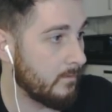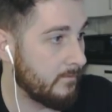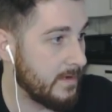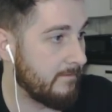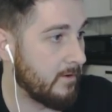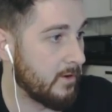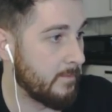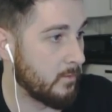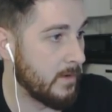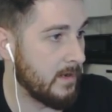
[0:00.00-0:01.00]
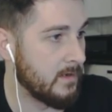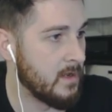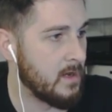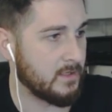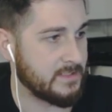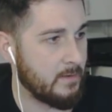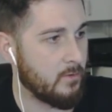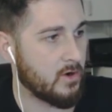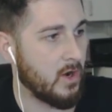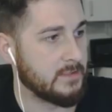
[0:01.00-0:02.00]
in the area on the ball there. I'll tell you
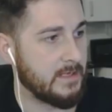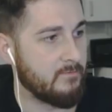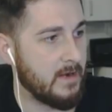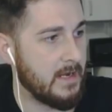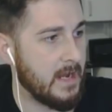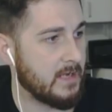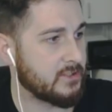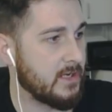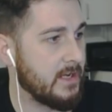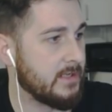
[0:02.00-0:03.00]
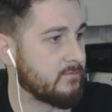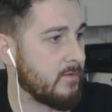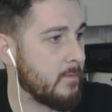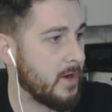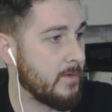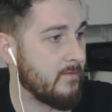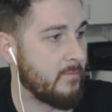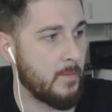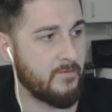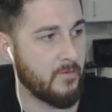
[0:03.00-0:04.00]
what, guys, he really actually is reminding me of
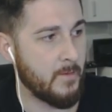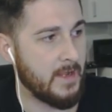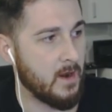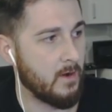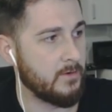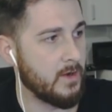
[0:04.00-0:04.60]
Bobby Firmino.